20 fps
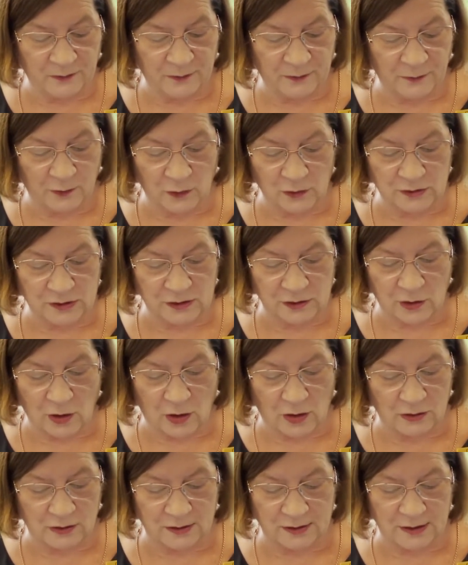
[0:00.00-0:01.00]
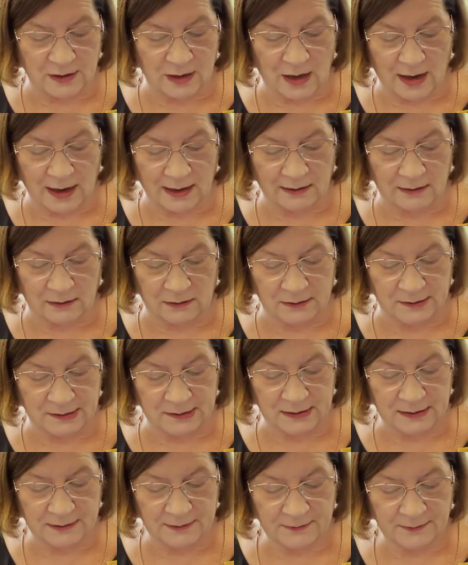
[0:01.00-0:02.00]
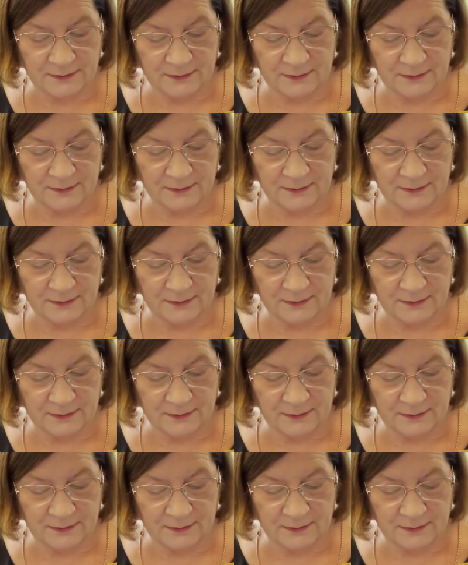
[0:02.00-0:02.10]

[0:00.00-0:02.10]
false gods and idols.